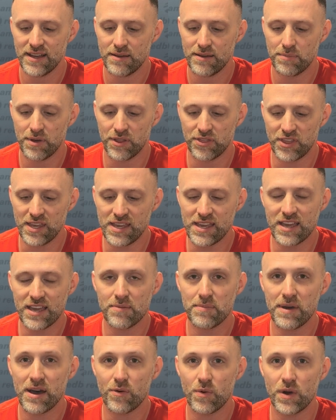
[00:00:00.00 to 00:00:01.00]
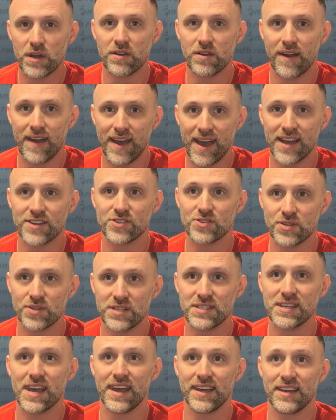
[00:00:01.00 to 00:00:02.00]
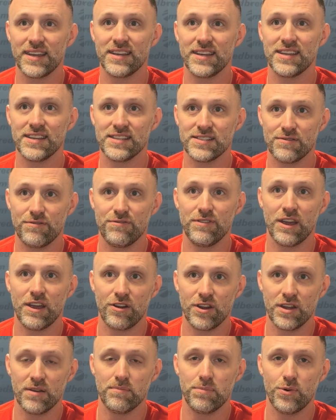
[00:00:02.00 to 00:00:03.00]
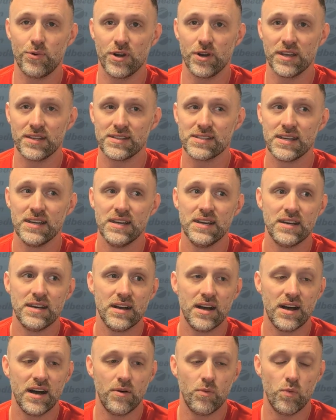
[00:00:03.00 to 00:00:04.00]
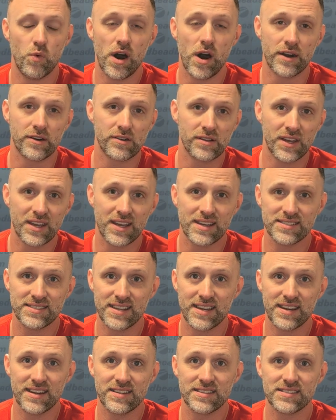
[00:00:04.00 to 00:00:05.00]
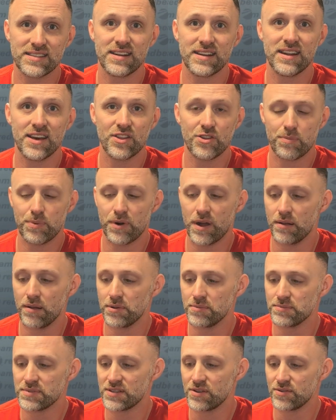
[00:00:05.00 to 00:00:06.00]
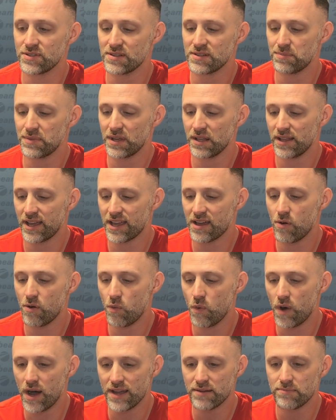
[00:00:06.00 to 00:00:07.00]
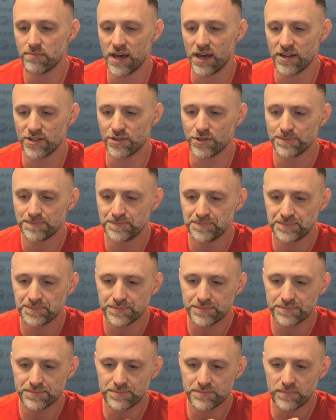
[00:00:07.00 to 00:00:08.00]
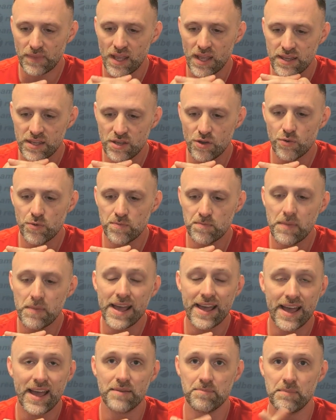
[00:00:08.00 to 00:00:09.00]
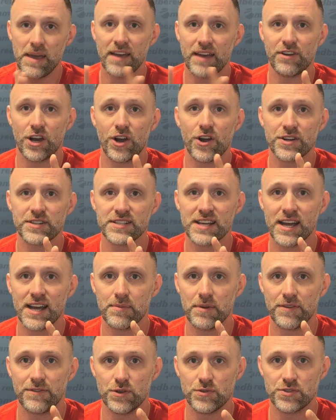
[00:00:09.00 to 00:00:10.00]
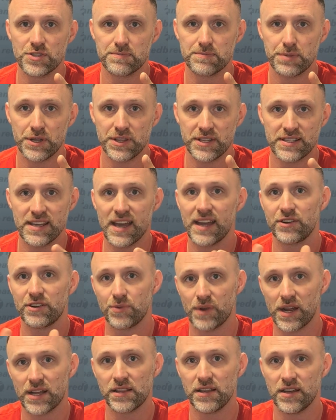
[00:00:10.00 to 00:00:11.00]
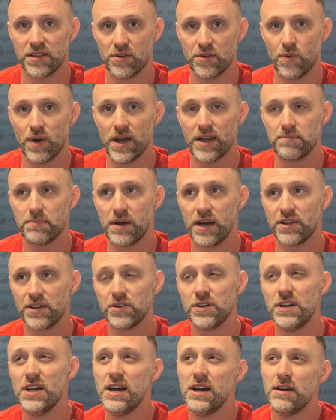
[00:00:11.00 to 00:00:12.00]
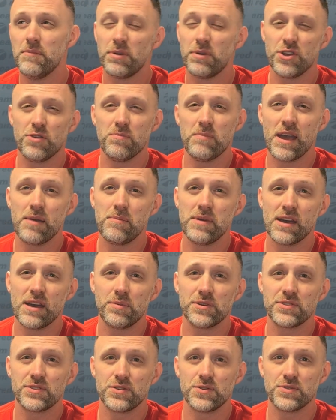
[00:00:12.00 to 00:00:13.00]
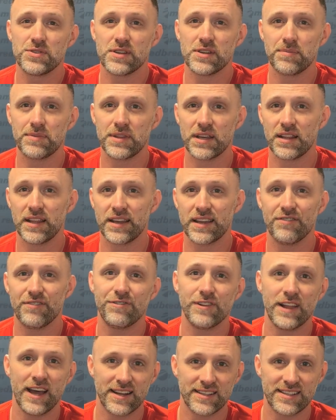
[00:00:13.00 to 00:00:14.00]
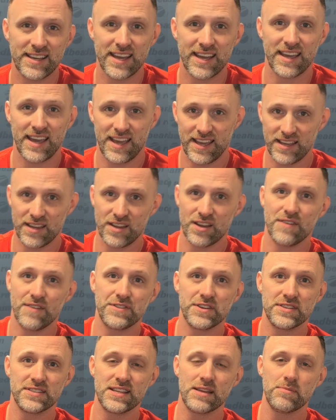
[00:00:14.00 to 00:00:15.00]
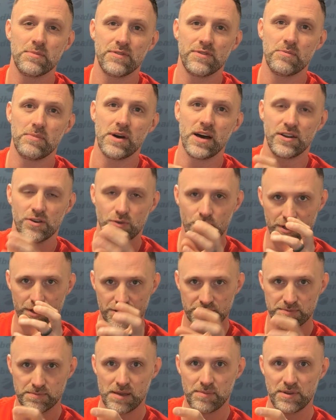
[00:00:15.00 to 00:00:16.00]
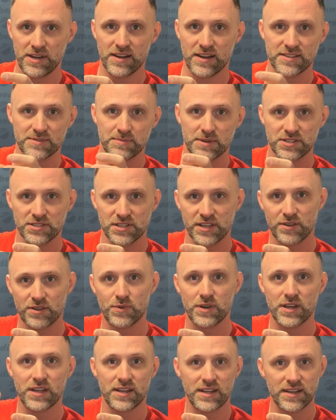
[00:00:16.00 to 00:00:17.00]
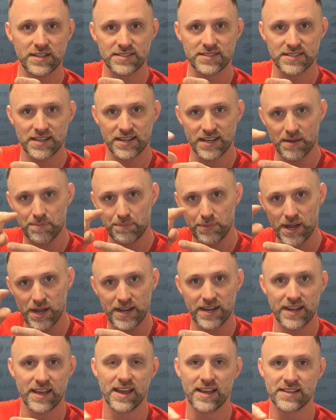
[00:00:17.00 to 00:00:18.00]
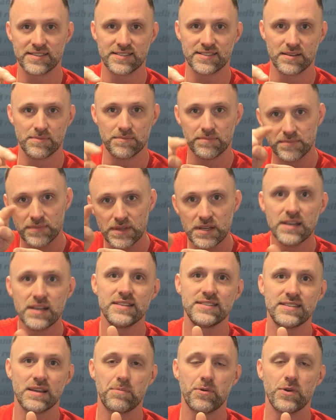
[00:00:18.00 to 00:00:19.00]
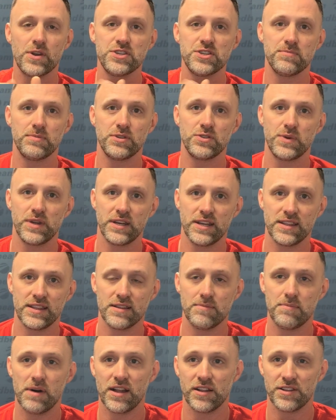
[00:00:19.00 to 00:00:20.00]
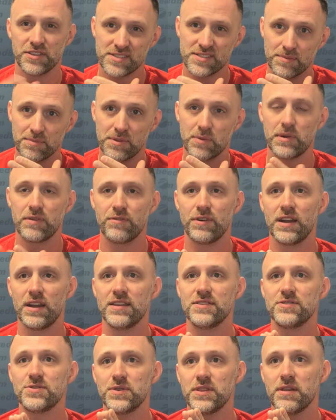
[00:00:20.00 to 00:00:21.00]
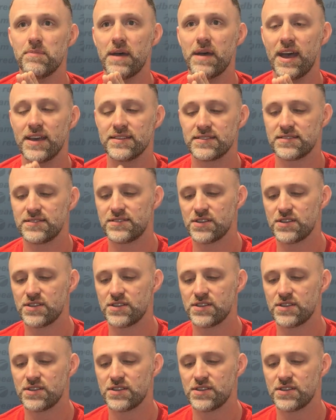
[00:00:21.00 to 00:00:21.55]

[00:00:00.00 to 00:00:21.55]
But thinking about what you're actually tagging is very important. Water, like I stated, is another problem. So something like a wine bottle, you may have a hard time if you just put the tag directly on the wine bottle, but you may be able to do something like a flag tag hanging off the stem of the bottle where there's maybe not as much liquid and it's sitting upright and it has some separation between it and the bottle. It's something we ran into in the past.